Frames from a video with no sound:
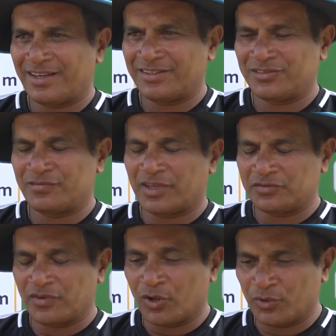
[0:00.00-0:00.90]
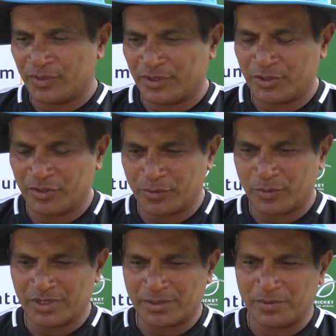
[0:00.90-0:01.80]
As we all know, during the
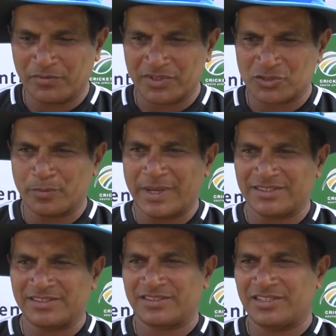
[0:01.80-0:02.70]
World Cup in the first 2 matches,